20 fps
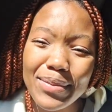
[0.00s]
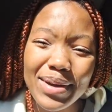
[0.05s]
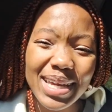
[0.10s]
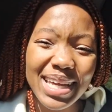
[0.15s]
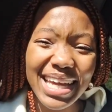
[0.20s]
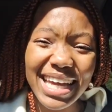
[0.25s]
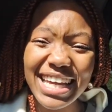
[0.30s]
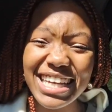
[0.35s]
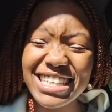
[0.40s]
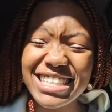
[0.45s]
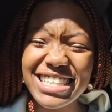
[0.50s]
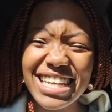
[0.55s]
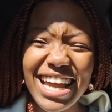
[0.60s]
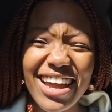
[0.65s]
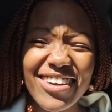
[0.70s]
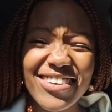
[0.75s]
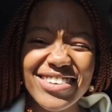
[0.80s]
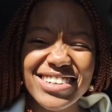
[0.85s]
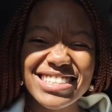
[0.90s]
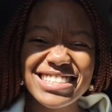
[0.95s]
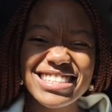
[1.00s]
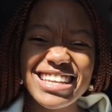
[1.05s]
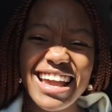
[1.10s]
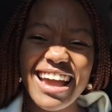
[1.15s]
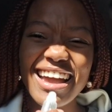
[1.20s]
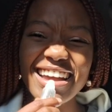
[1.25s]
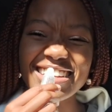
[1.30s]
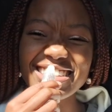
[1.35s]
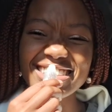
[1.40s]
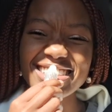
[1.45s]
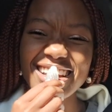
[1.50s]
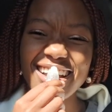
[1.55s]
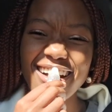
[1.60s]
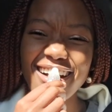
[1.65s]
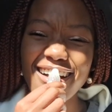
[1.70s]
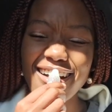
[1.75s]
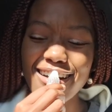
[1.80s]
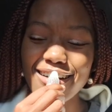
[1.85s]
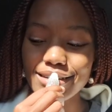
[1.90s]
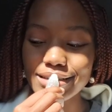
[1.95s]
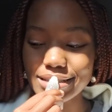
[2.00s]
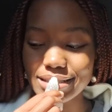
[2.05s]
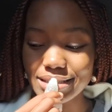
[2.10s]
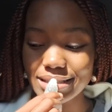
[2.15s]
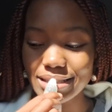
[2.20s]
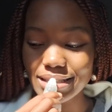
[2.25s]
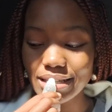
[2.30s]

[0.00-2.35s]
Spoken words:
my age carries cash, guys.